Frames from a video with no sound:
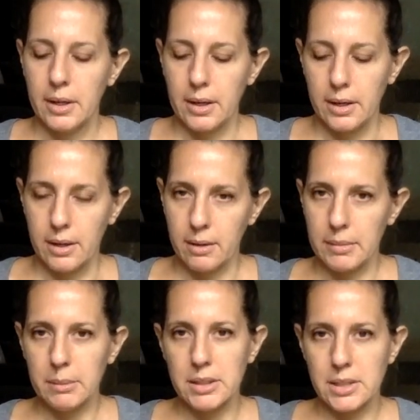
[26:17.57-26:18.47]
Uh,
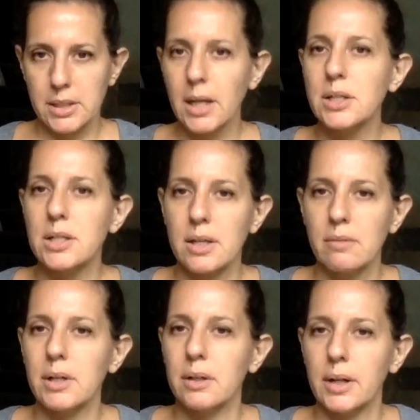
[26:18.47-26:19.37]
maybe just touches of
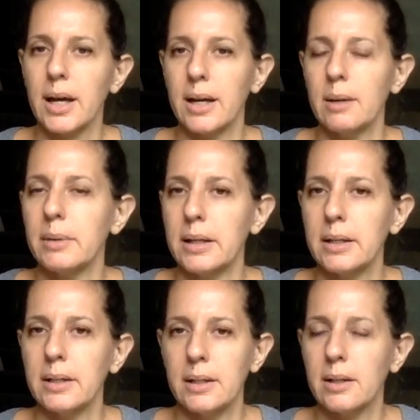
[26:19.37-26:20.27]
it, okay, but
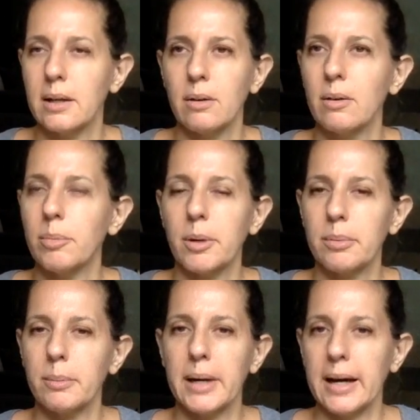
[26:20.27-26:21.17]
in a whole purple
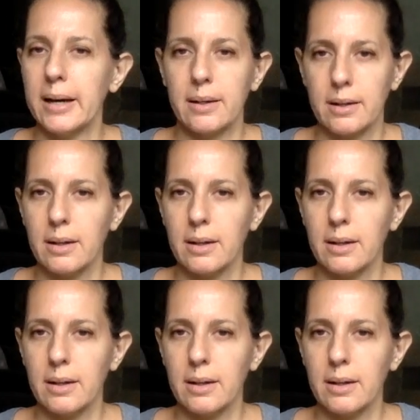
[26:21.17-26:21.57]
bag,